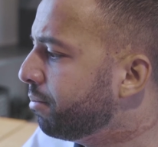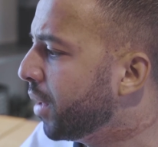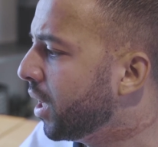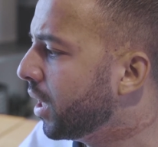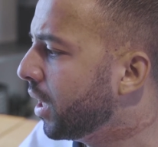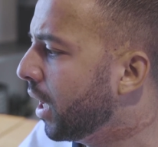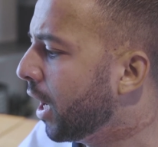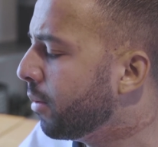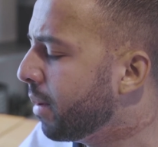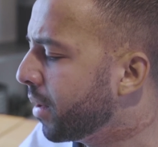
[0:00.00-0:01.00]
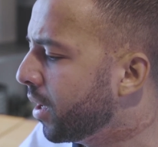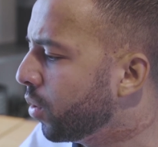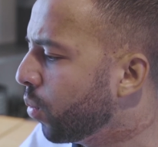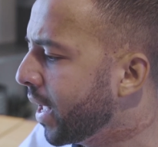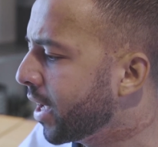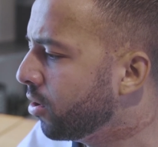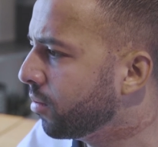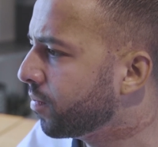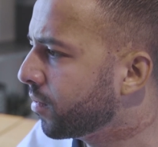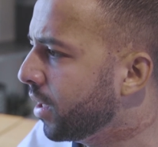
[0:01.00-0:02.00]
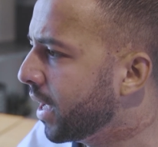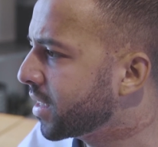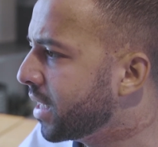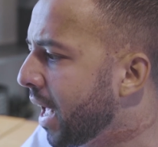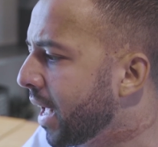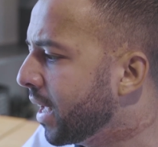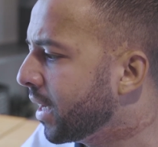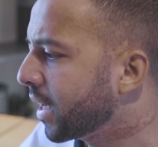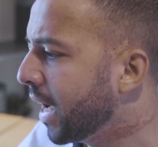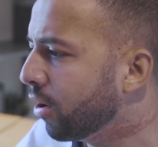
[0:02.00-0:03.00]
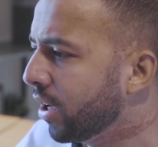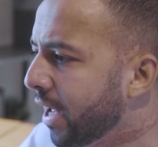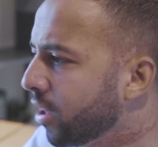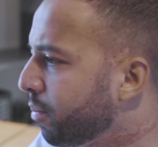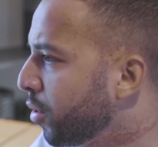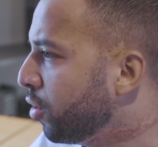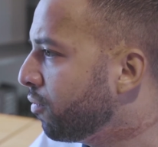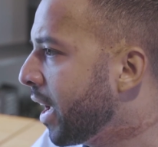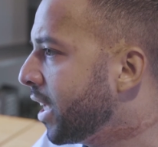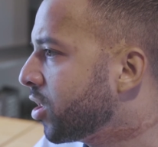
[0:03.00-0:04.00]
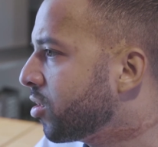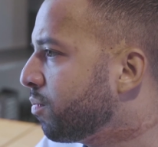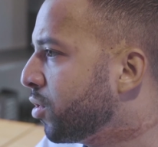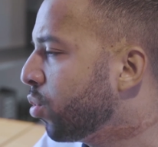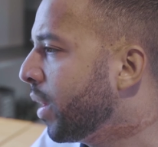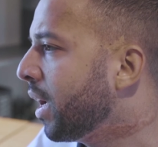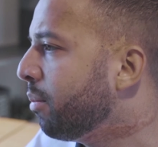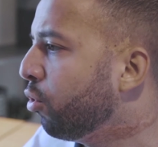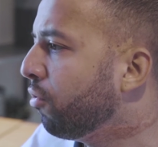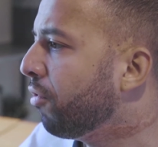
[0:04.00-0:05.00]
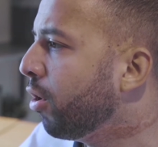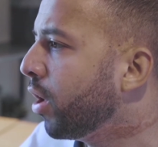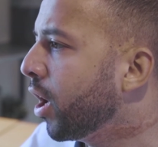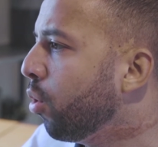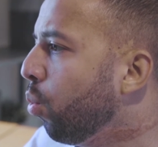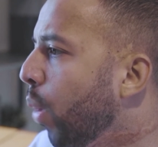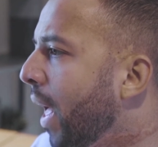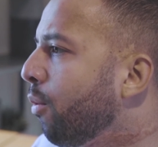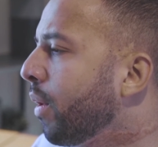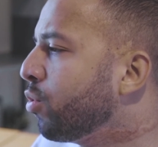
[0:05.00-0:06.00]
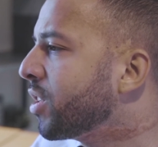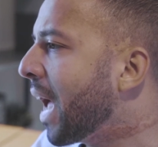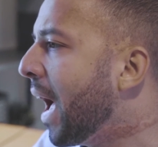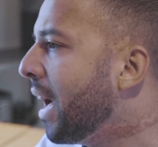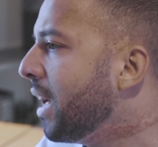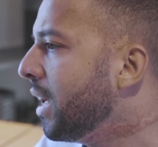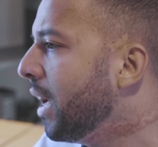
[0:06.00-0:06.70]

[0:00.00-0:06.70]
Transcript: But I remember waking up the next day, calculated the burn rates between our portfolio, where we was at,